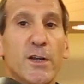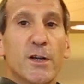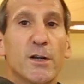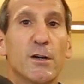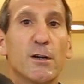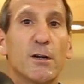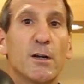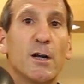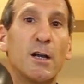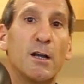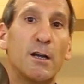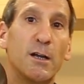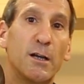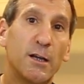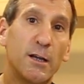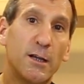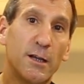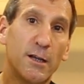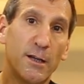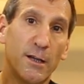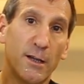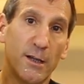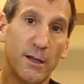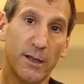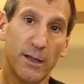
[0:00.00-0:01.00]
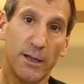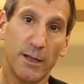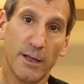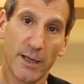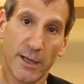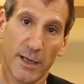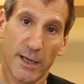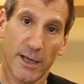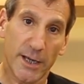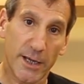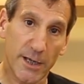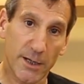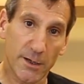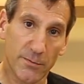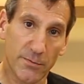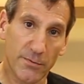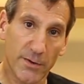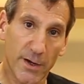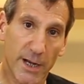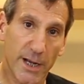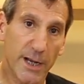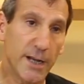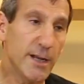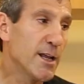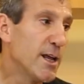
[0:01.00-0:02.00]
you're in a
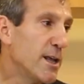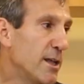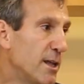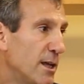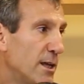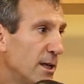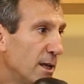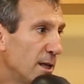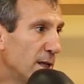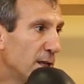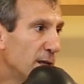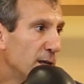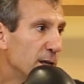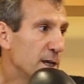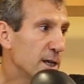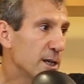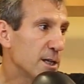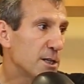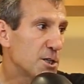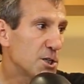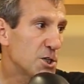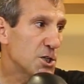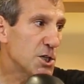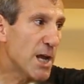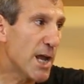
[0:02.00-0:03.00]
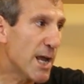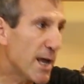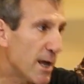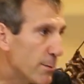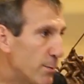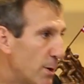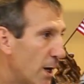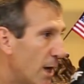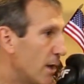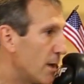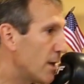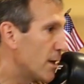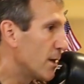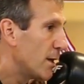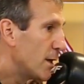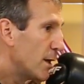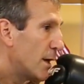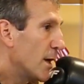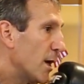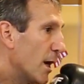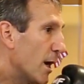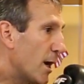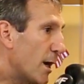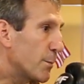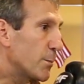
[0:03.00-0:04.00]
fight, it's jab,
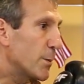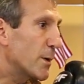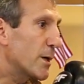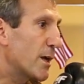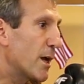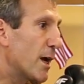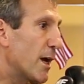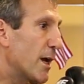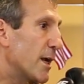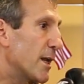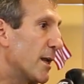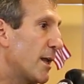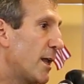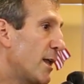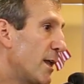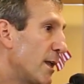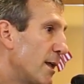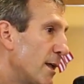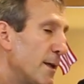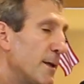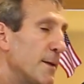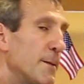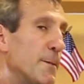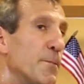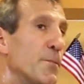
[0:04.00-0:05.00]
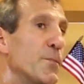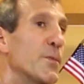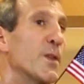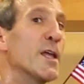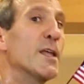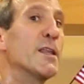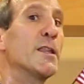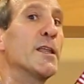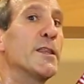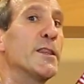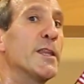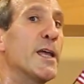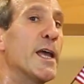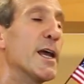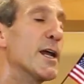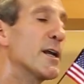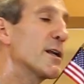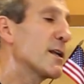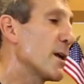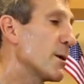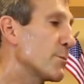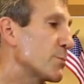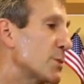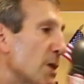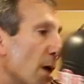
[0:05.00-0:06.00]
uppercut, and then the
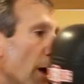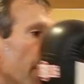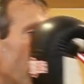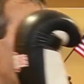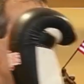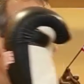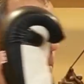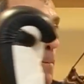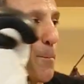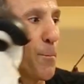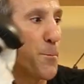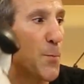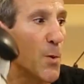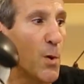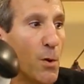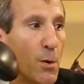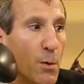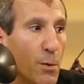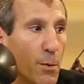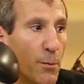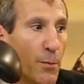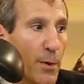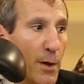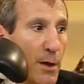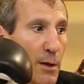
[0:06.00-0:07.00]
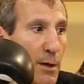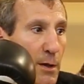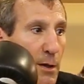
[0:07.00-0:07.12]
head comes up and boom.